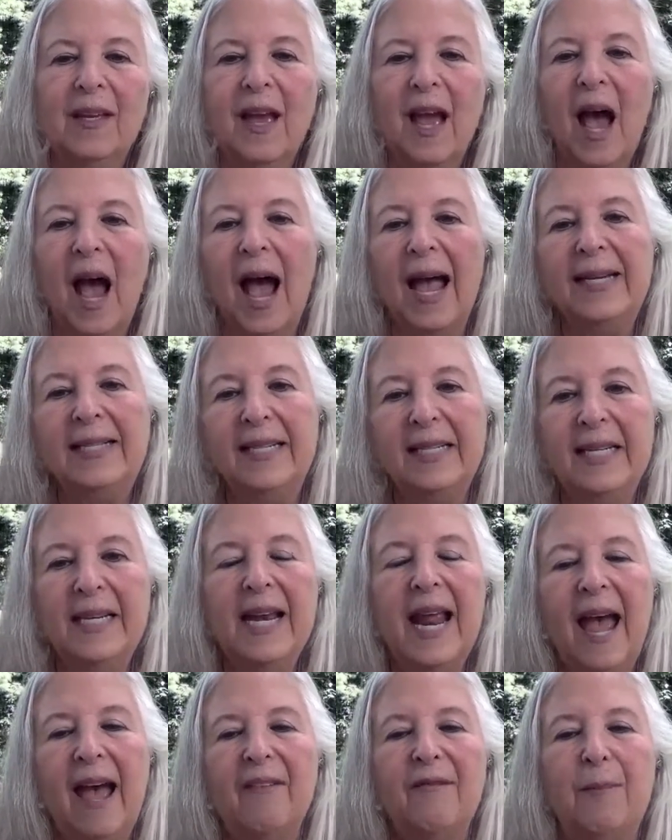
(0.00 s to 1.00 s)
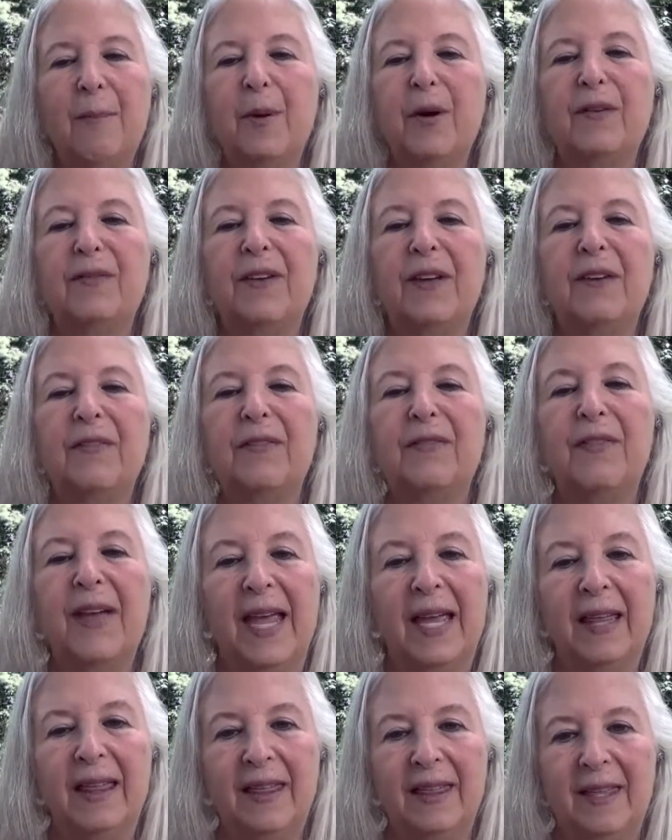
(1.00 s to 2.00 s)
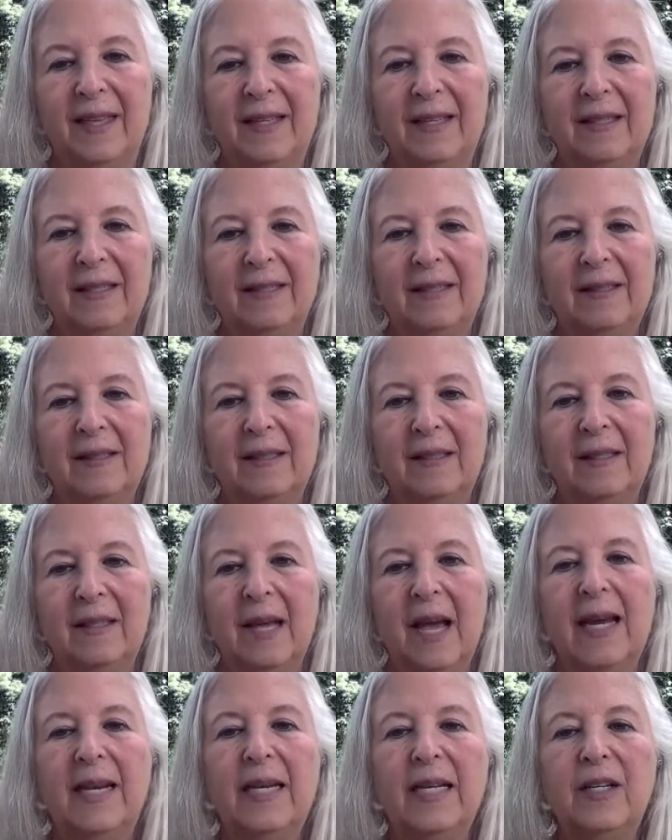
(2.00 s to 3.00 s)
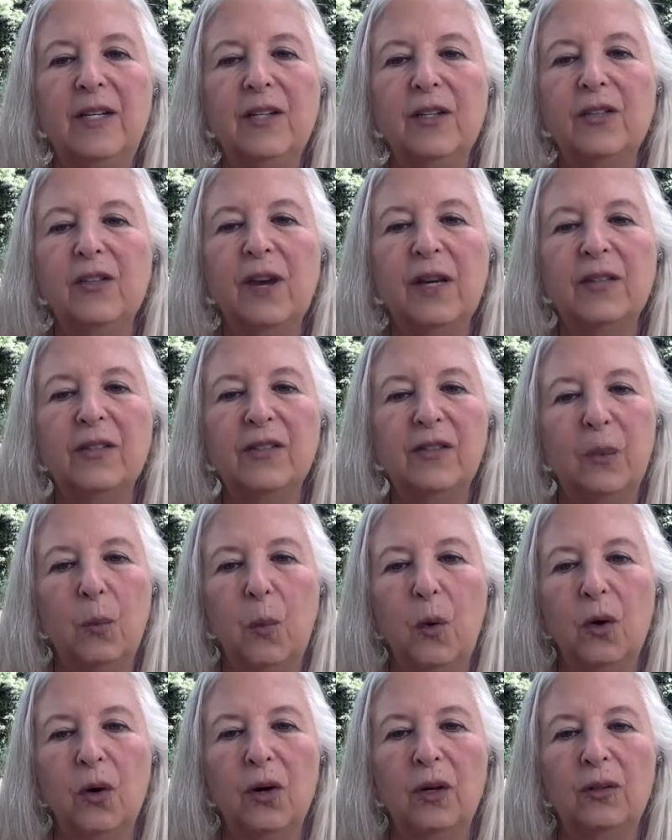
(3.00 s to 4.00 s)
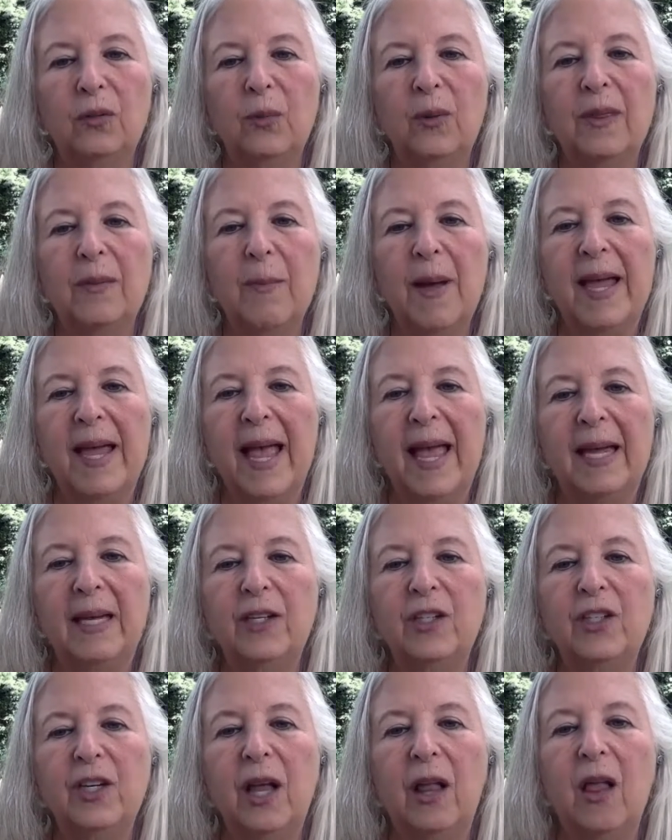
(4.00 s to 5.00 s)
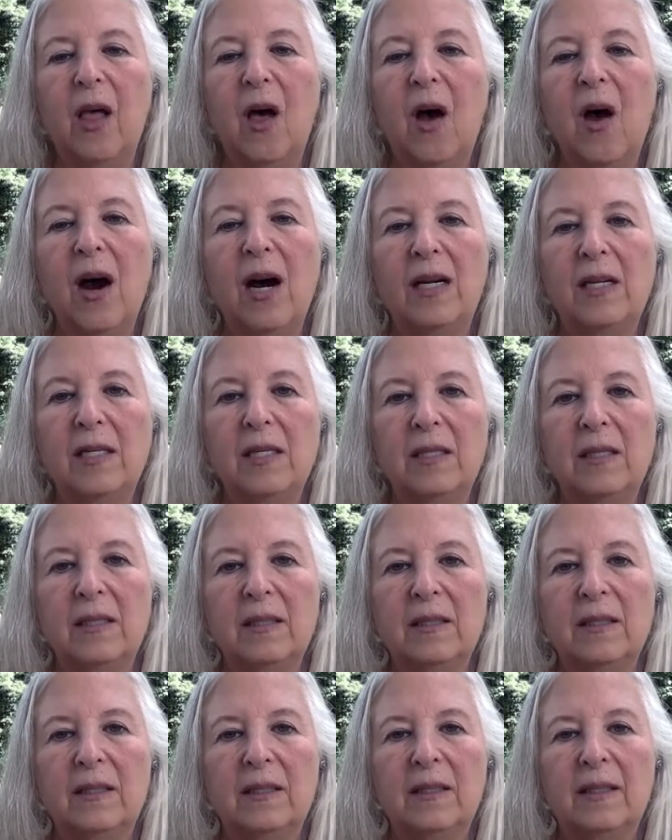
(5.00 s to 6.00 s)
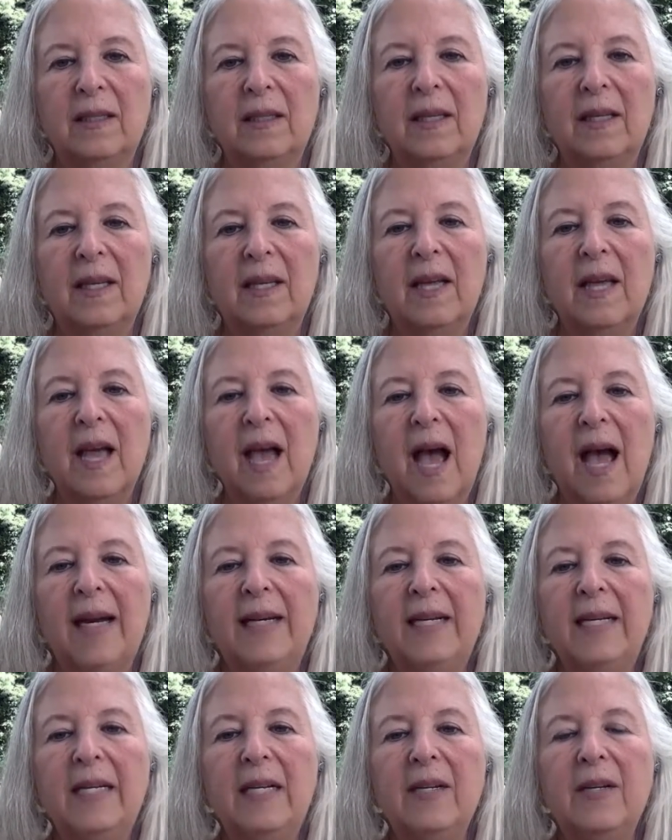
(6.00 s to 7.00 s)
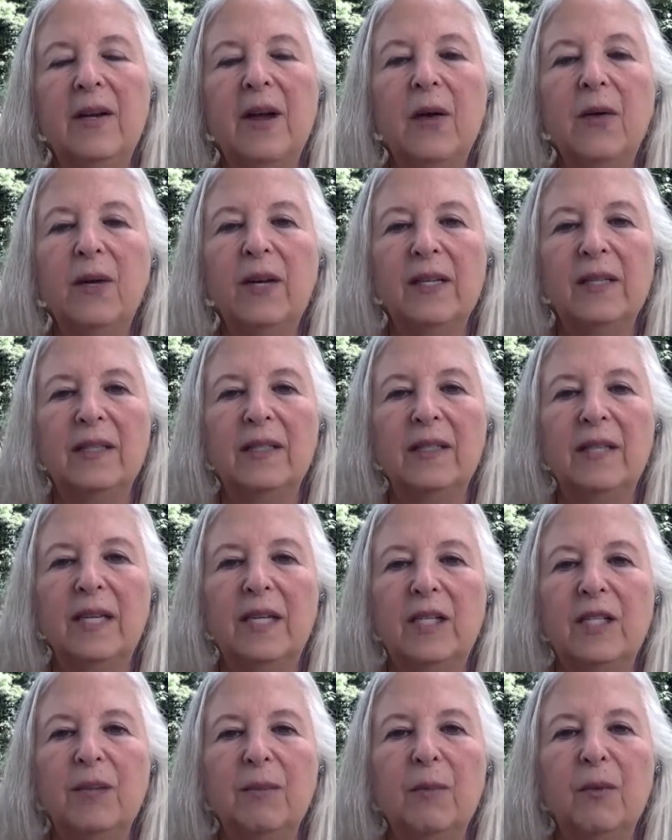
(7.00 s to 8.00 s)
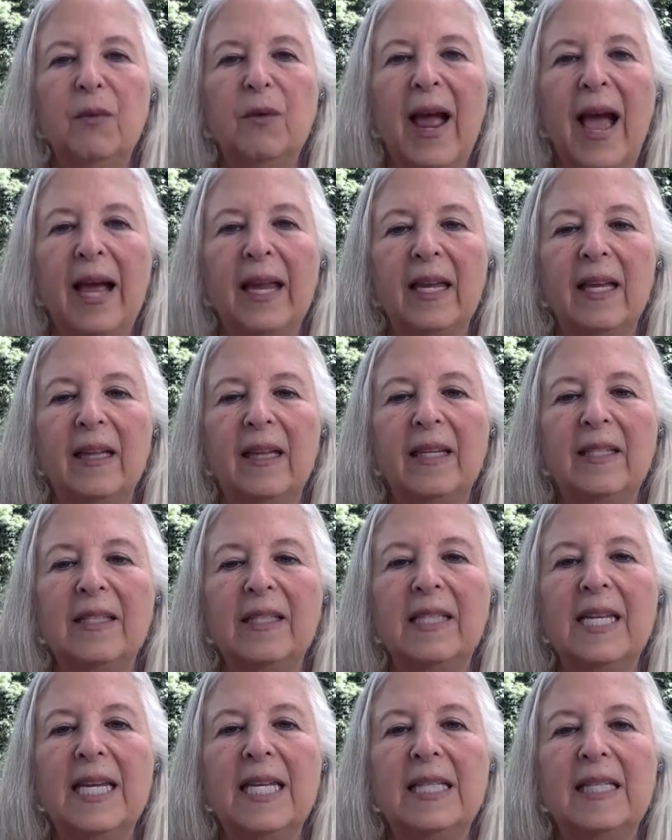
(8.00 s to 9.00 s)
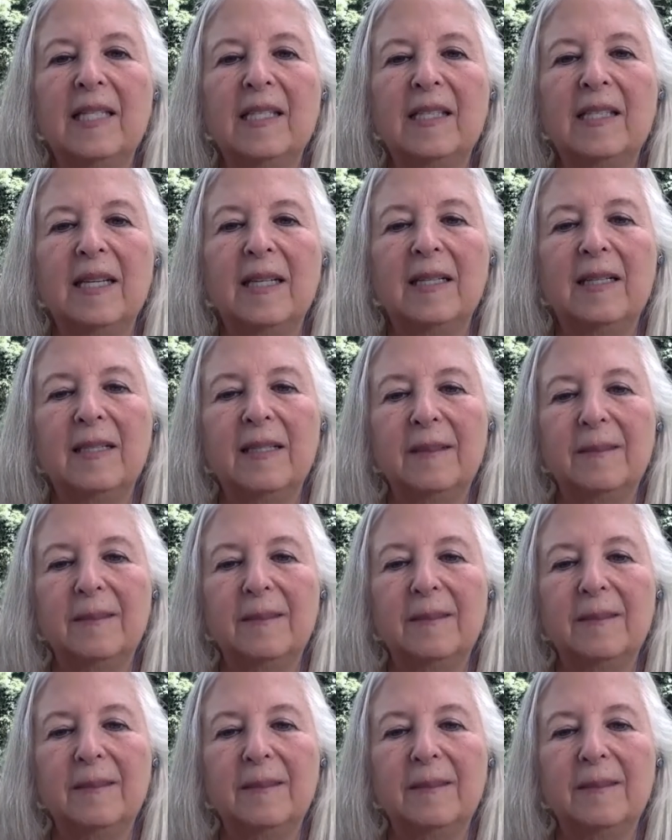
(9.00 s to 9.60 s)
I didn't have perfect faith. I didn't trust the world with my eggshell heart. I didn't notice each miraculous instant.